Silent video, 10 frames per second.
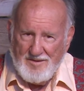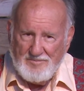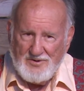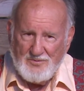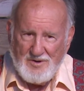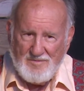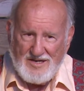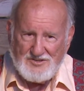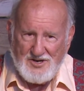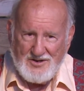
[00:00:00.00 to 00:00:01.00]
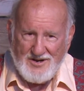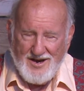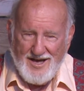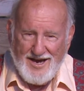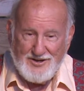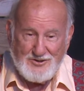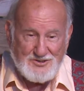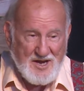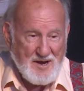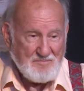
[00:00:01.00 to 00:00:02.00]
But when my son Clyde,
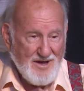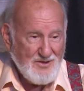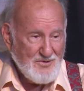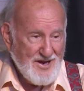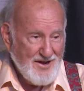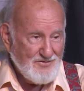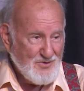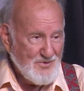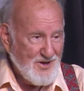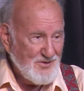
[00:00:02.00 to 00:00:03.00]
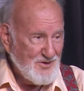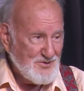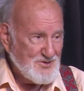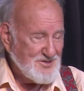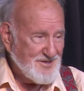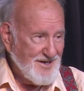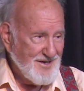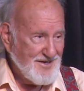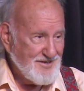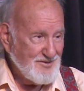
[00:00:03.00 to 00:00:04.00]
who's named, by the way, after one of those
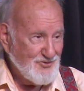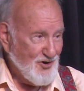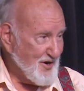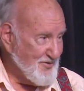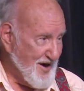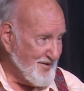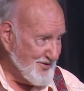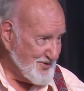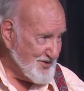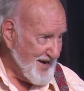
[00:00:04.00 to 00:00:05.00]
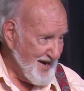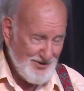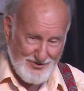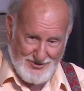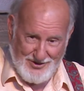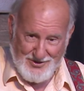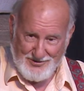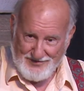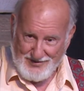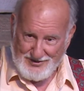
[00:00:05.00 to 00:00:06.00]
truck drivers that I used to go
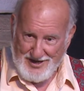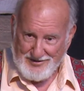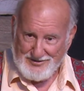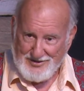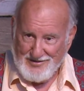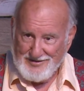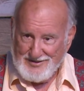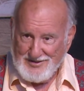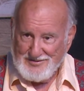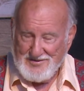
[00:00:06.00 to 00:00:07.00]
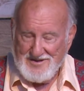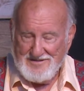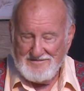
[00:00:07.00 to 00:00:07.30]
for jail services with,